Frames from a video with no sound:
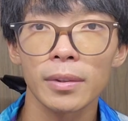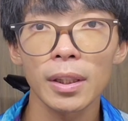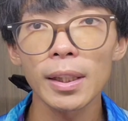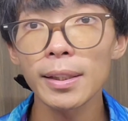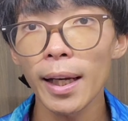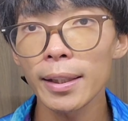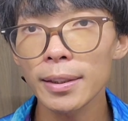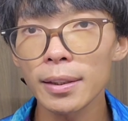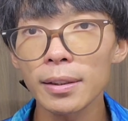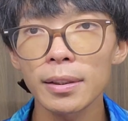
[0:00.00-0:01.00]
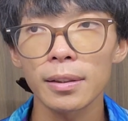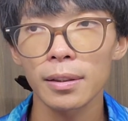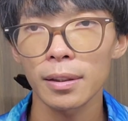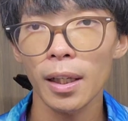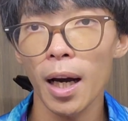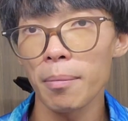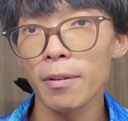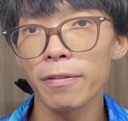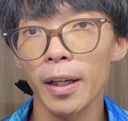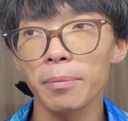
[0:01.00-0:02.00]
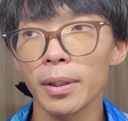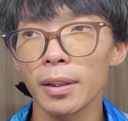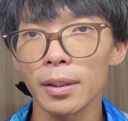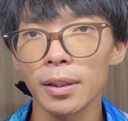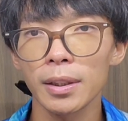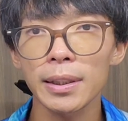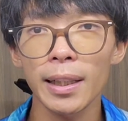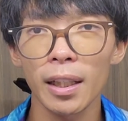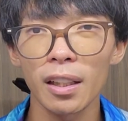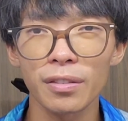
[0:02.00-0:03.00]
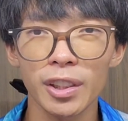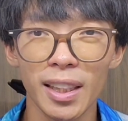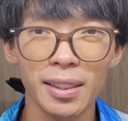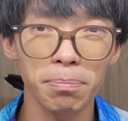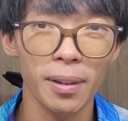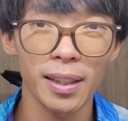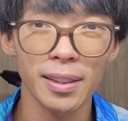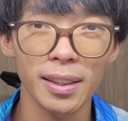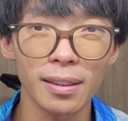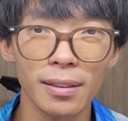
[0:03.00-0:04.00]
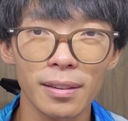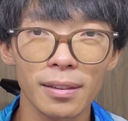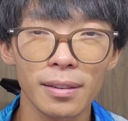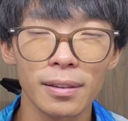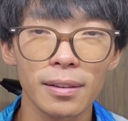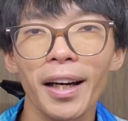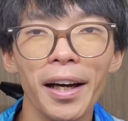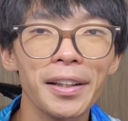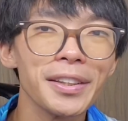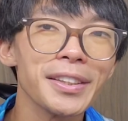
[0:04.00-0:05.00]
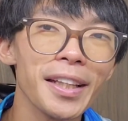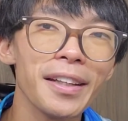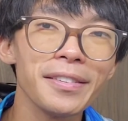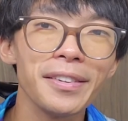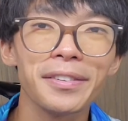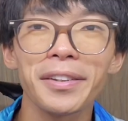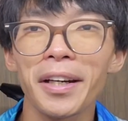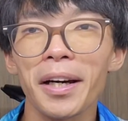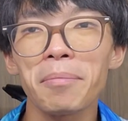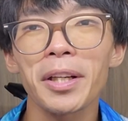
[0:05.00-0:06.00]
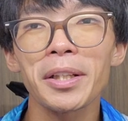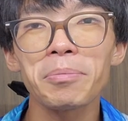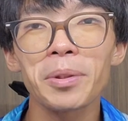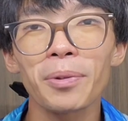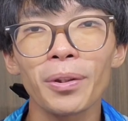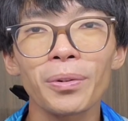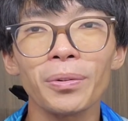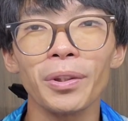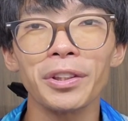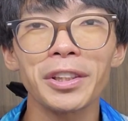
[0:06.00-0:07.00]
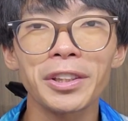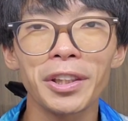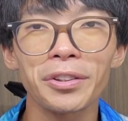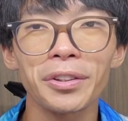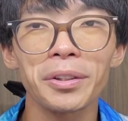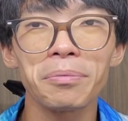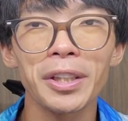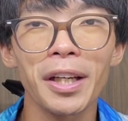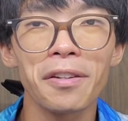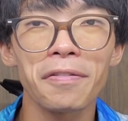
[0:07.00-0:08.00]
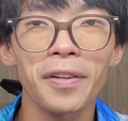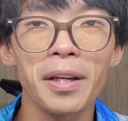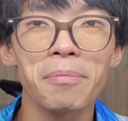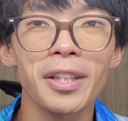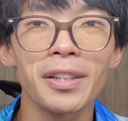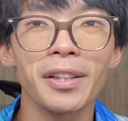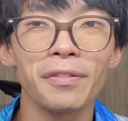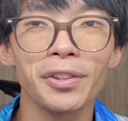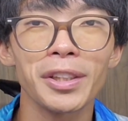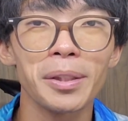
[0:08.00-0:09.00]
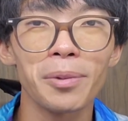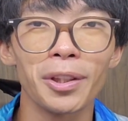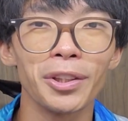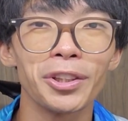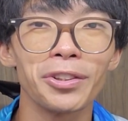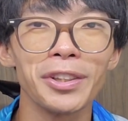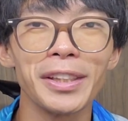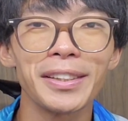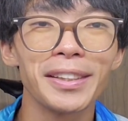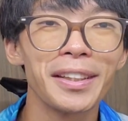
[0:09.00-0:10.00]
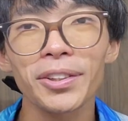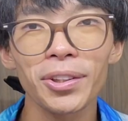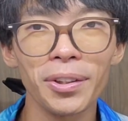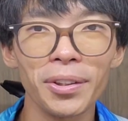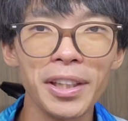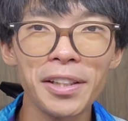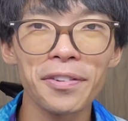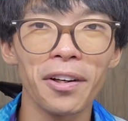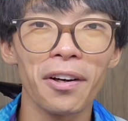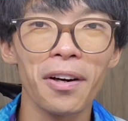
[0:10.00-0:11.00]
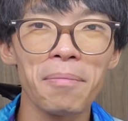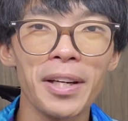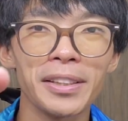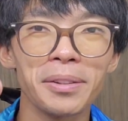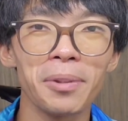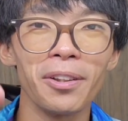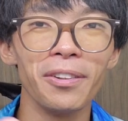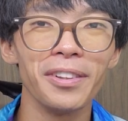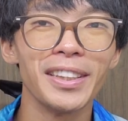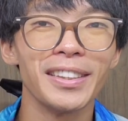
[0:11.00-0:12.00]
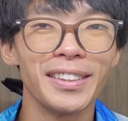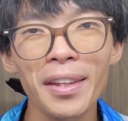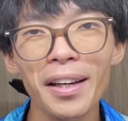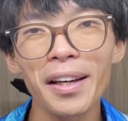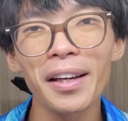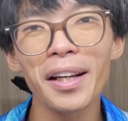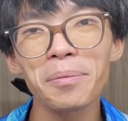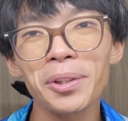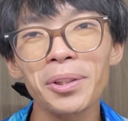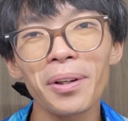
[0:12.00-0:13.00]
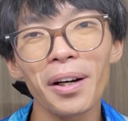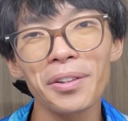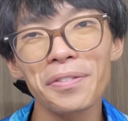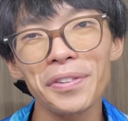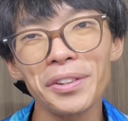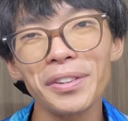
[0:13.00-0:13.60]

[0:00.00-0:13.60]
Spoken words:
In essence, carbon fiber is kind of just plastic. I understand there are many people who will disagree with me and fight me if you see me on the street, so leave your comments below and let me know how you feel.